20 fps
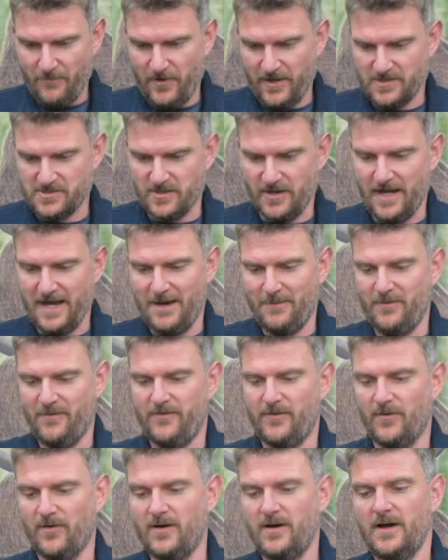rings on it had
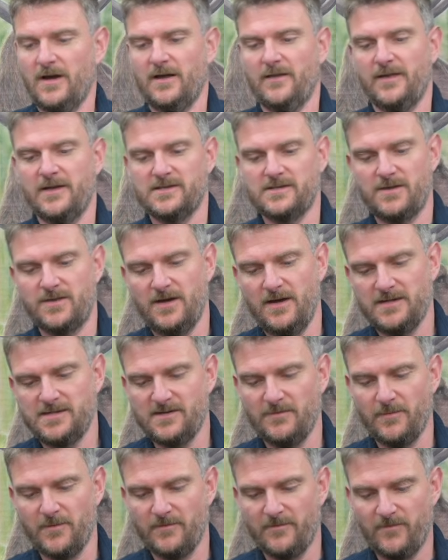before. These are
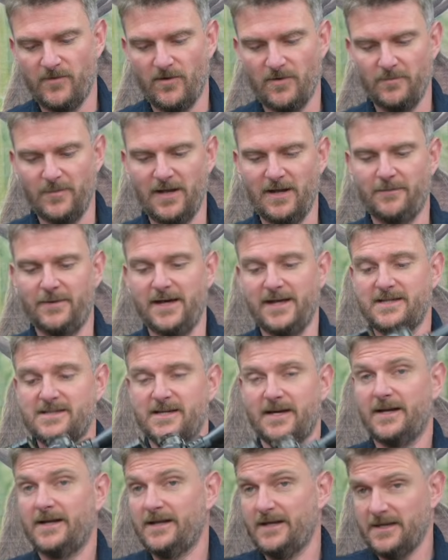
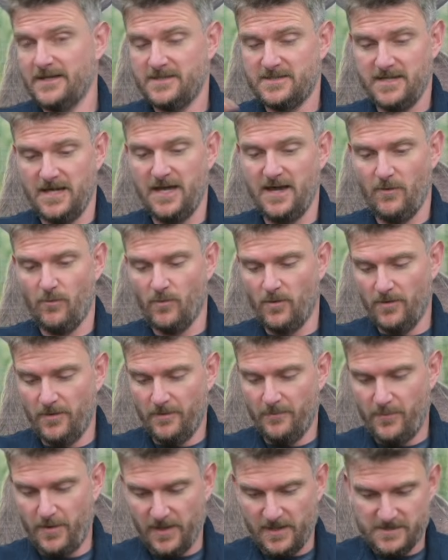34mm tier
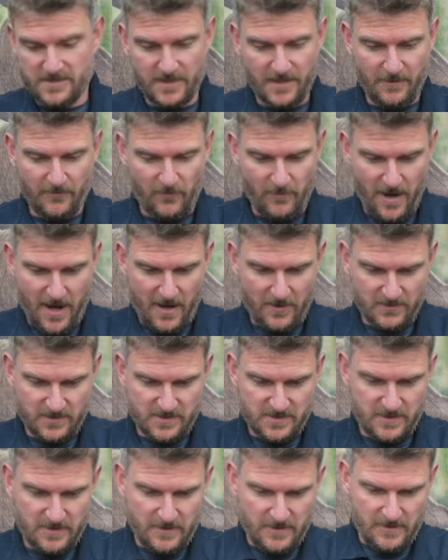1 Picatinny
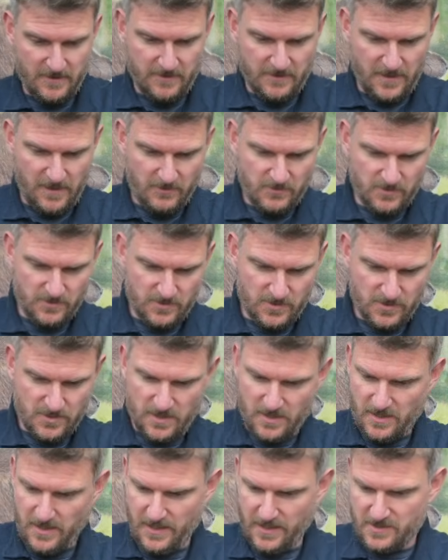mounts. Those will
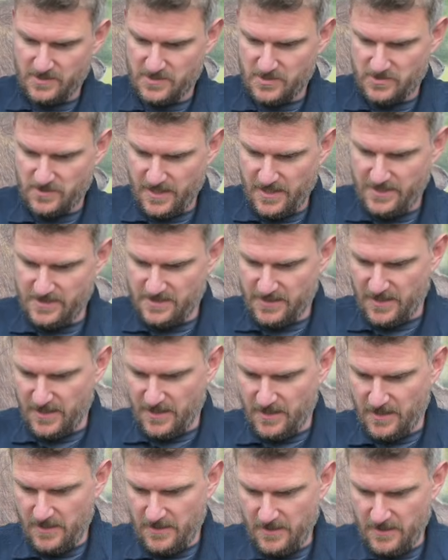just click straight
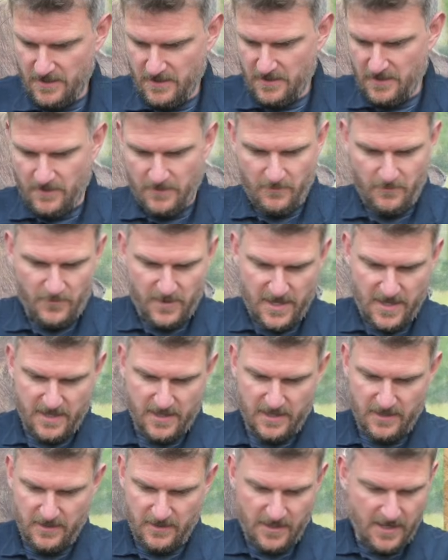in,
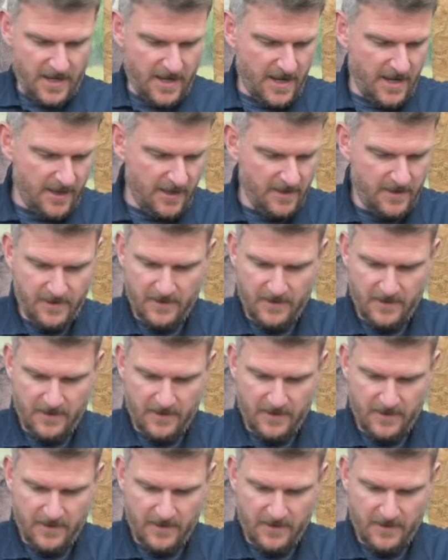back in there.